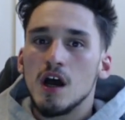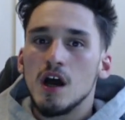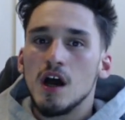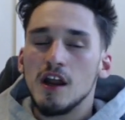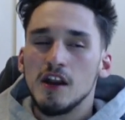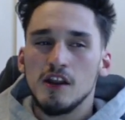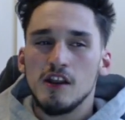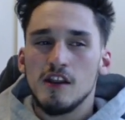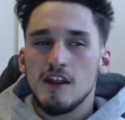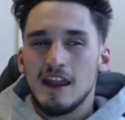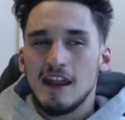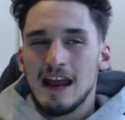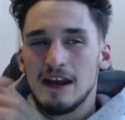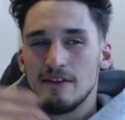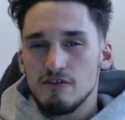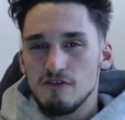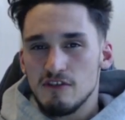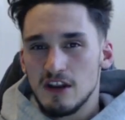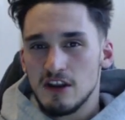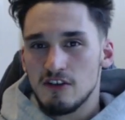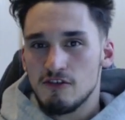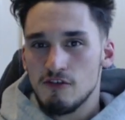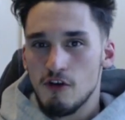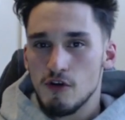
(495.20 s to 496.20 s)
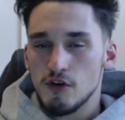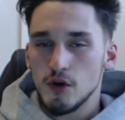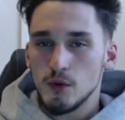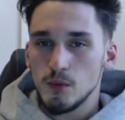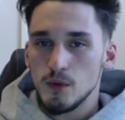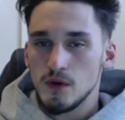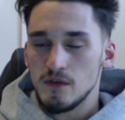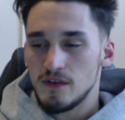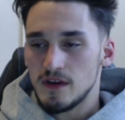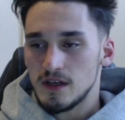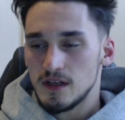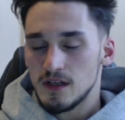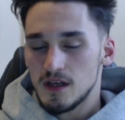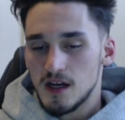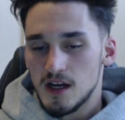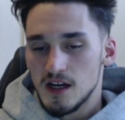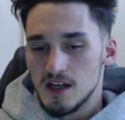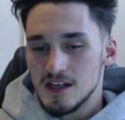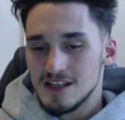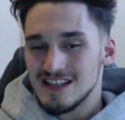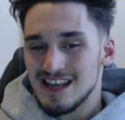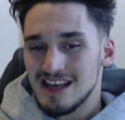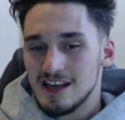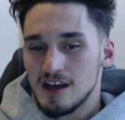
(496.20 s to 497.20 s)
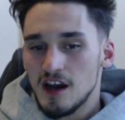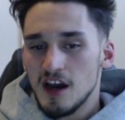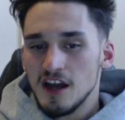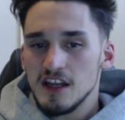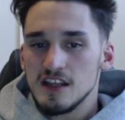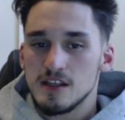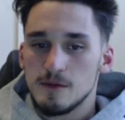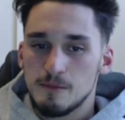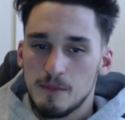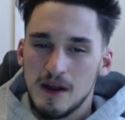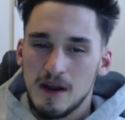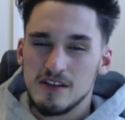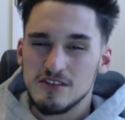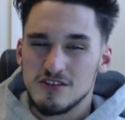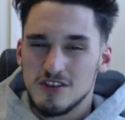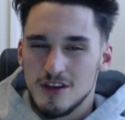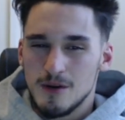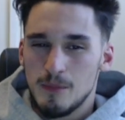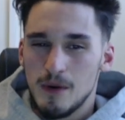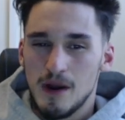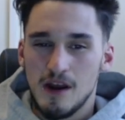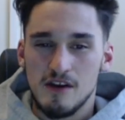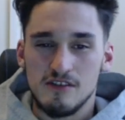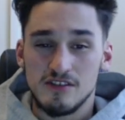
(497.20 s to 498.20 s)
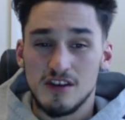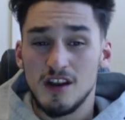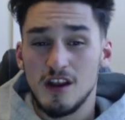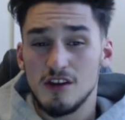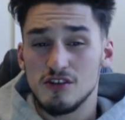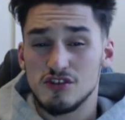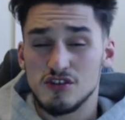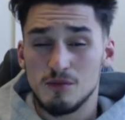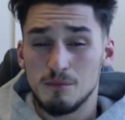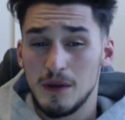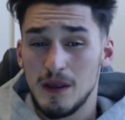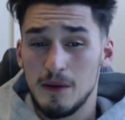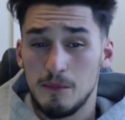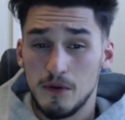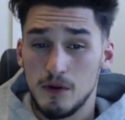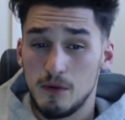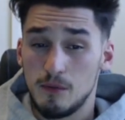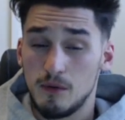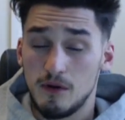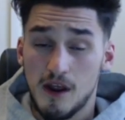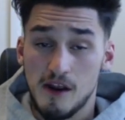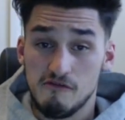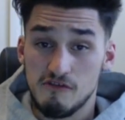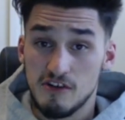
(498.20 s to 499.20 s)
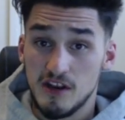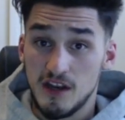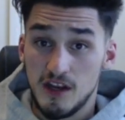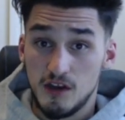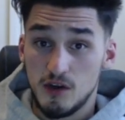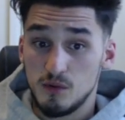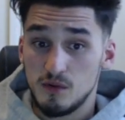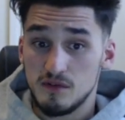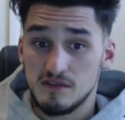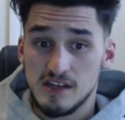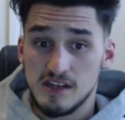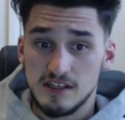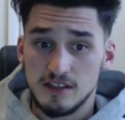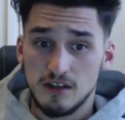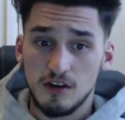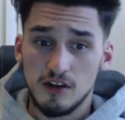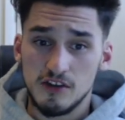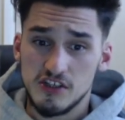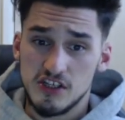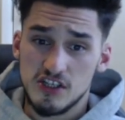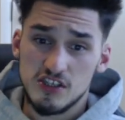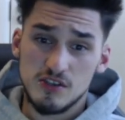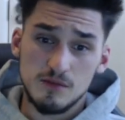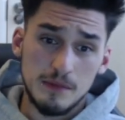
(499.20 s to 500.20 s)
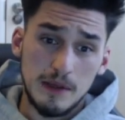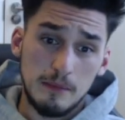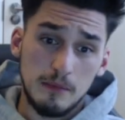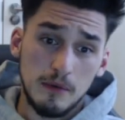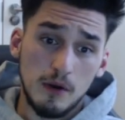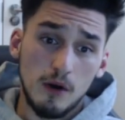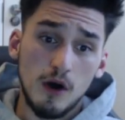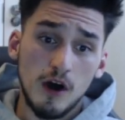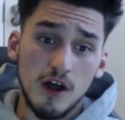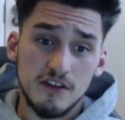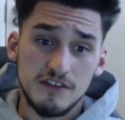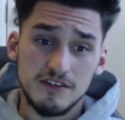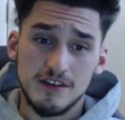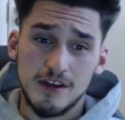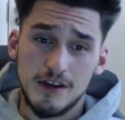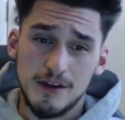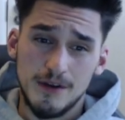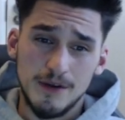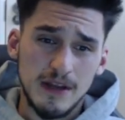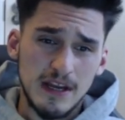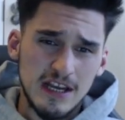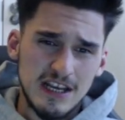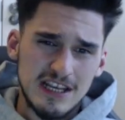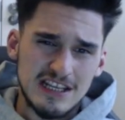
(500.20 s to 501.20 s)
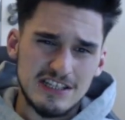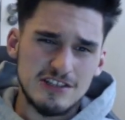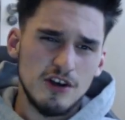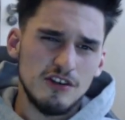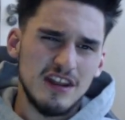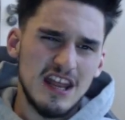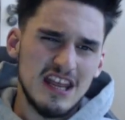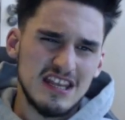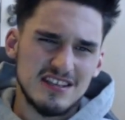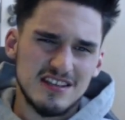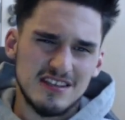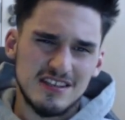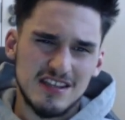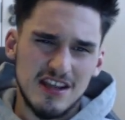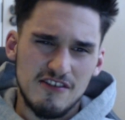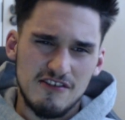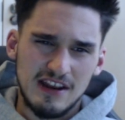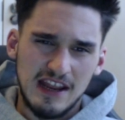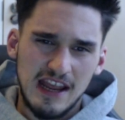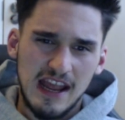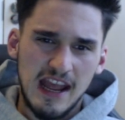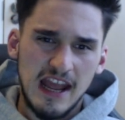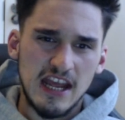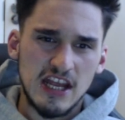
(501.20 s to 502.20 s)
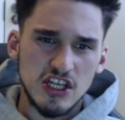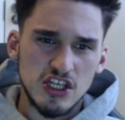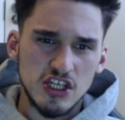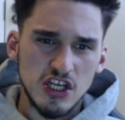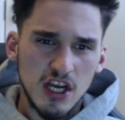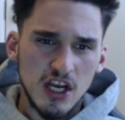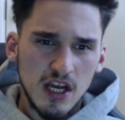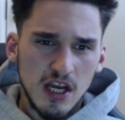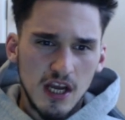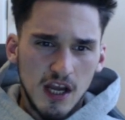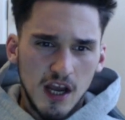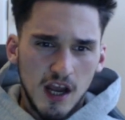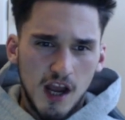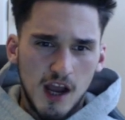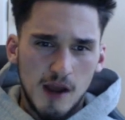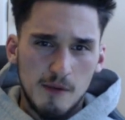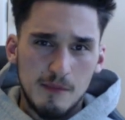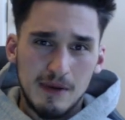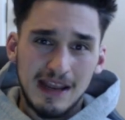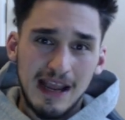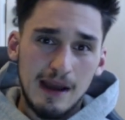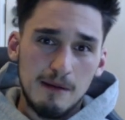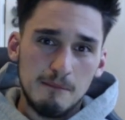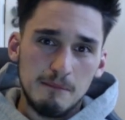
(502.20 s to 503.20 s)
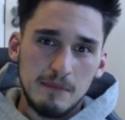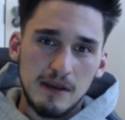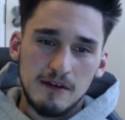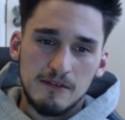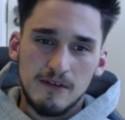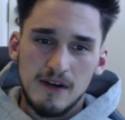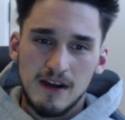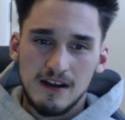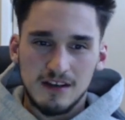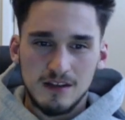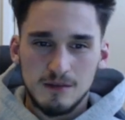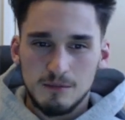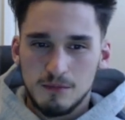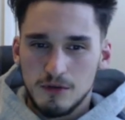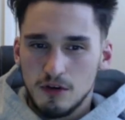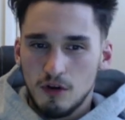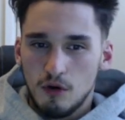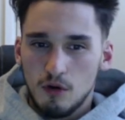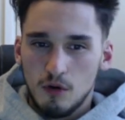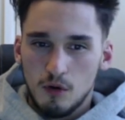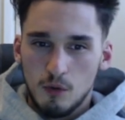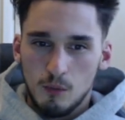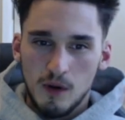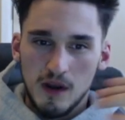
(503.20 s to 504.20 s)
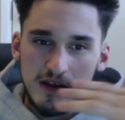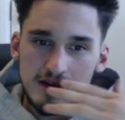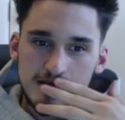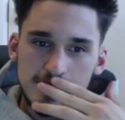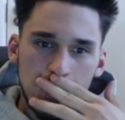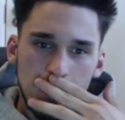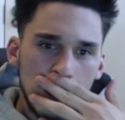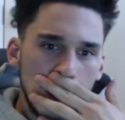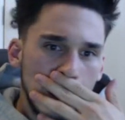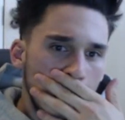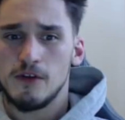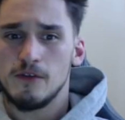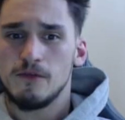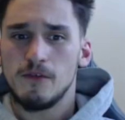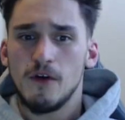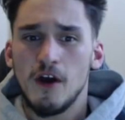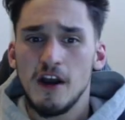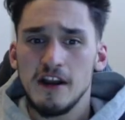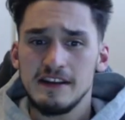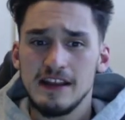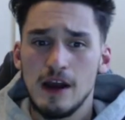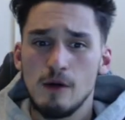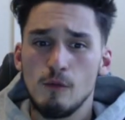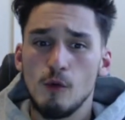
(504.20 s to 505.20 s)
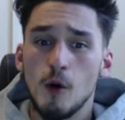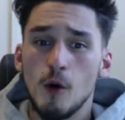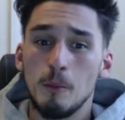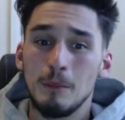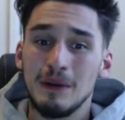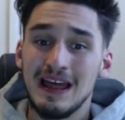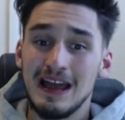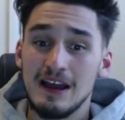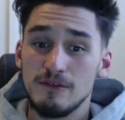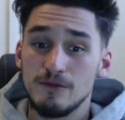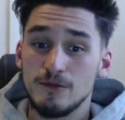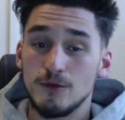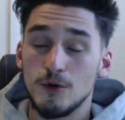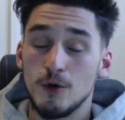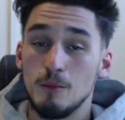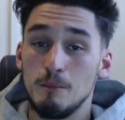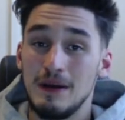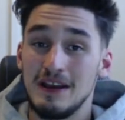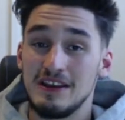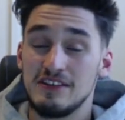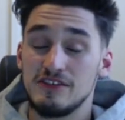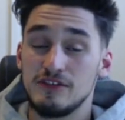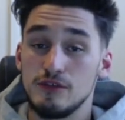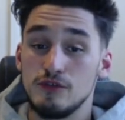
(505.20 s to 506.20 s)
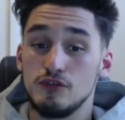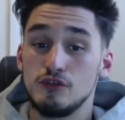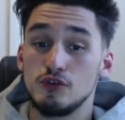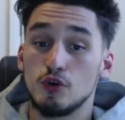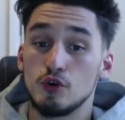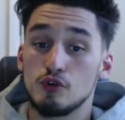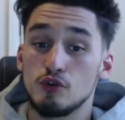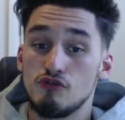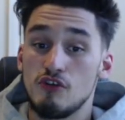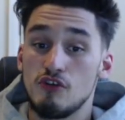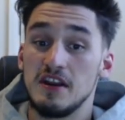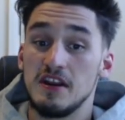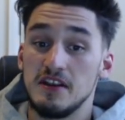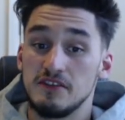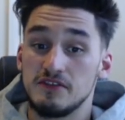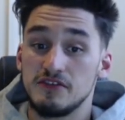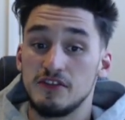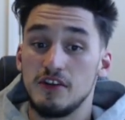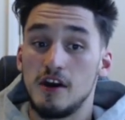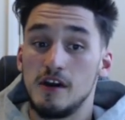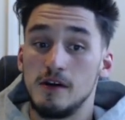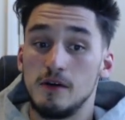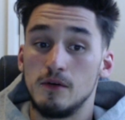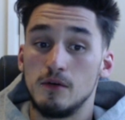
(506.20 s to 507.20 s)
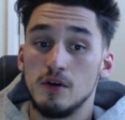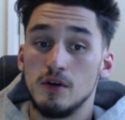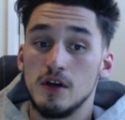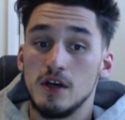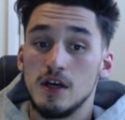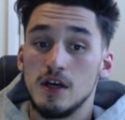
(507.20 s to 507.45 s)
I don't know, they haven't really grown up with it. It kind of depends on your parents. I know some people who are like really good at technology, some people aren't. So it's not necessarily age. It can be a factor, but not always. Find out what platform best suits your trading style.